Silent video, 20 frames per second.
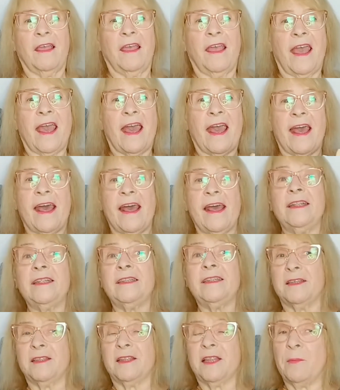
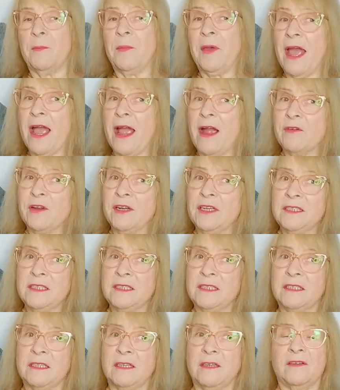at the
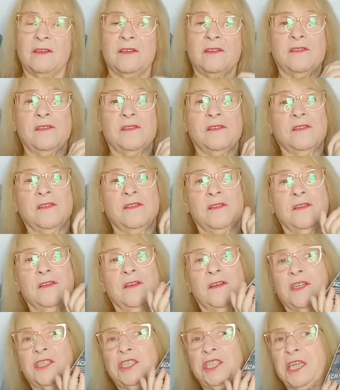Paris
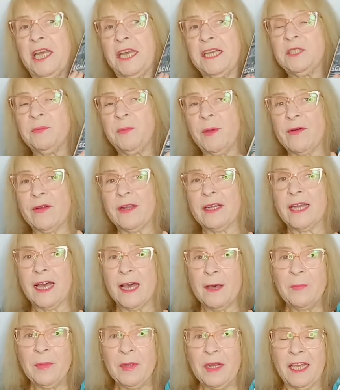Shakespeare and
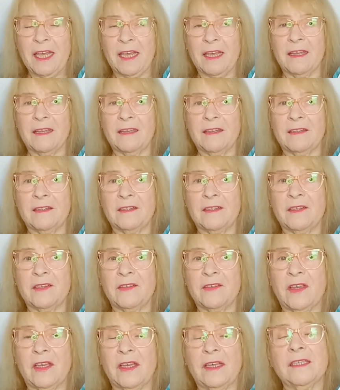Company.
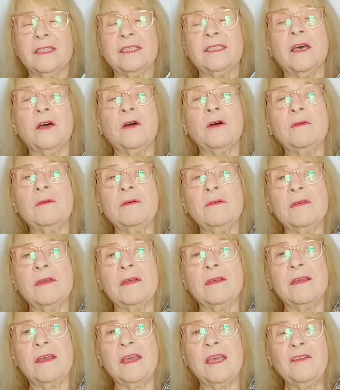So
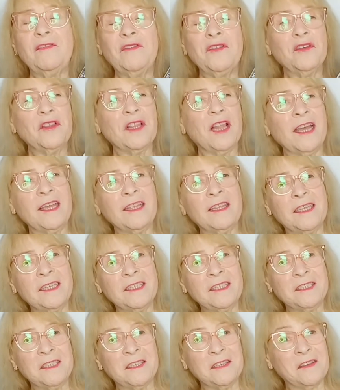if you like
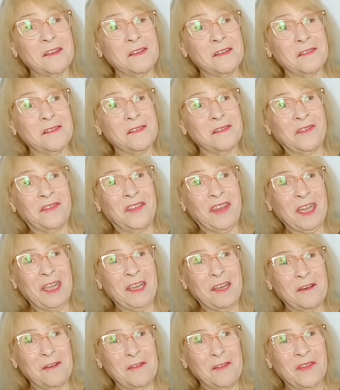this
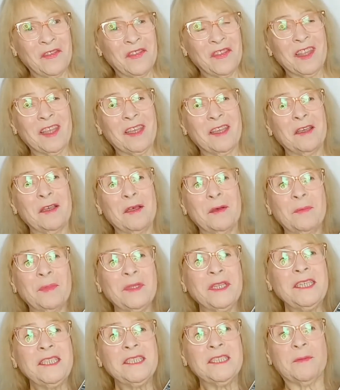video,
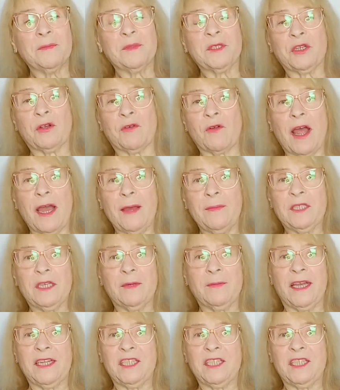please subscribe to my